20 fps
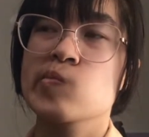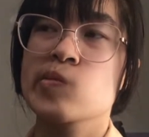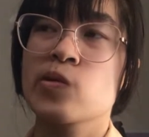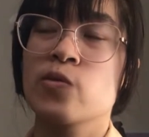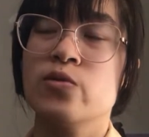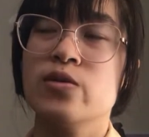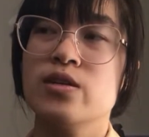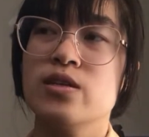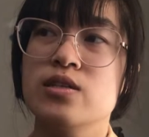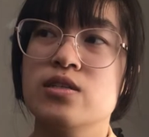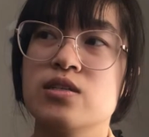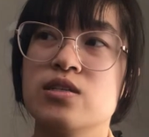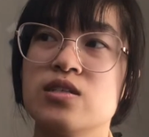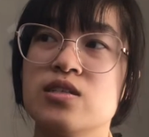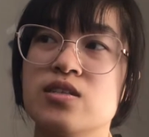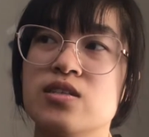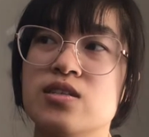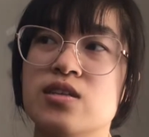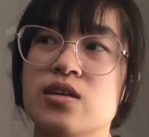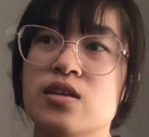What else
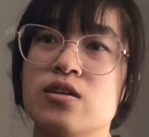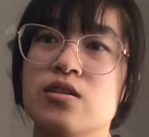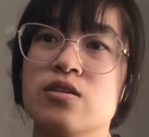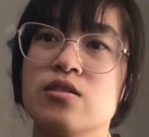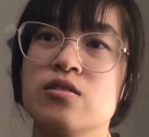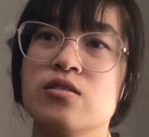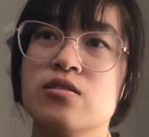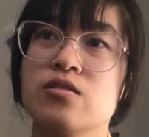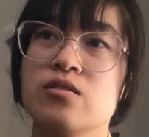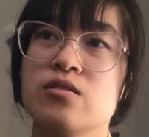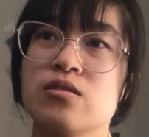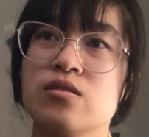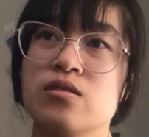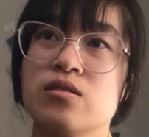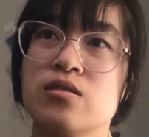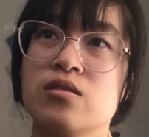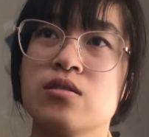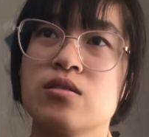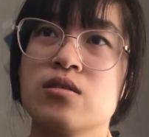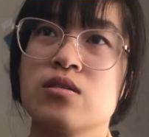is there?
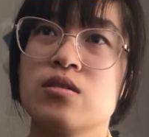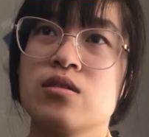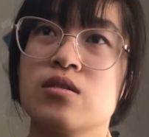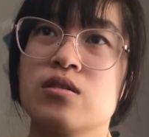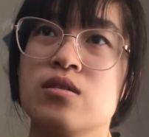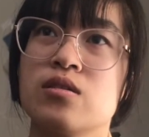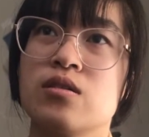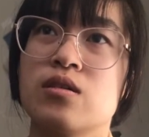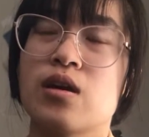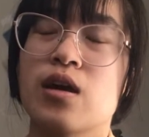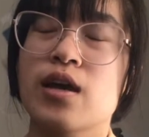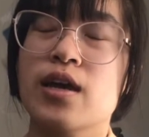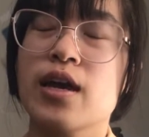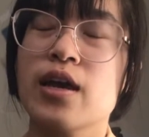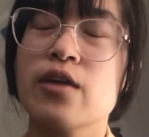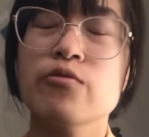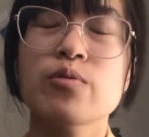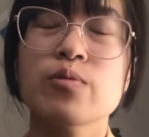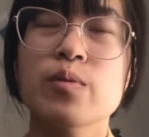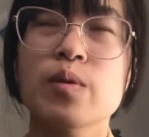I
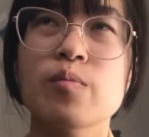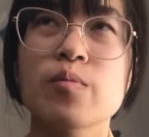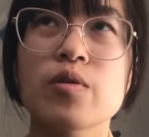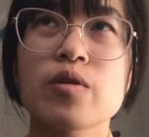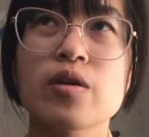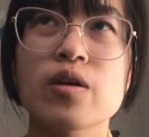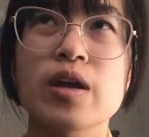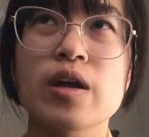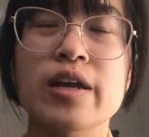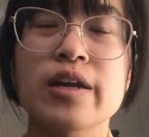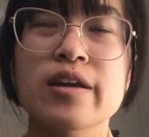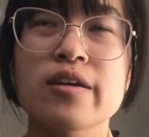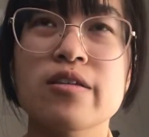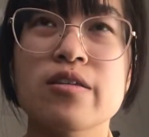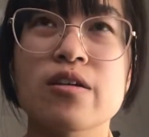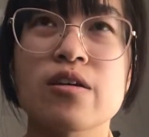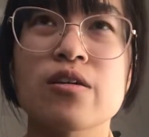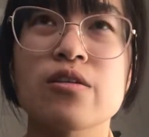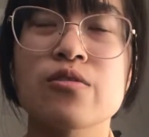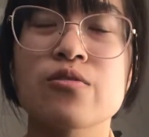can't remember any of
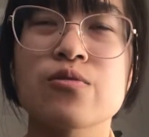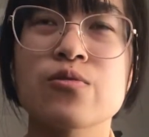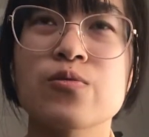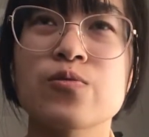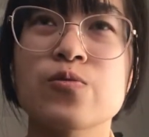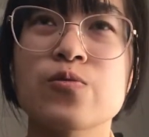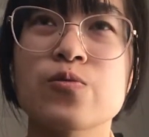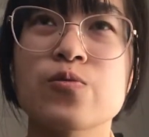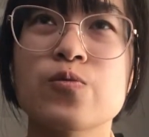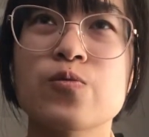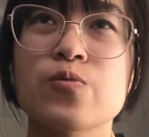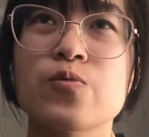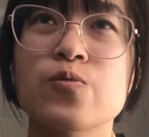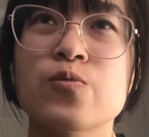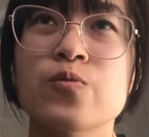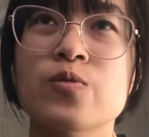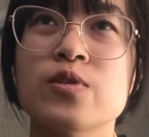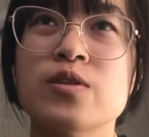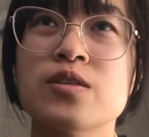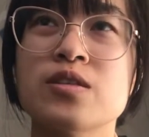the other
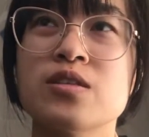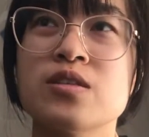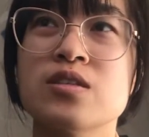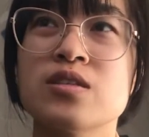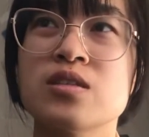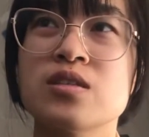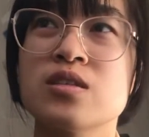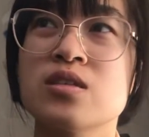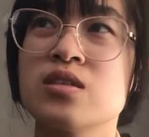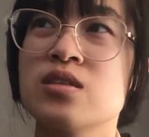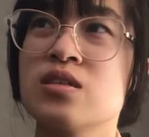ones.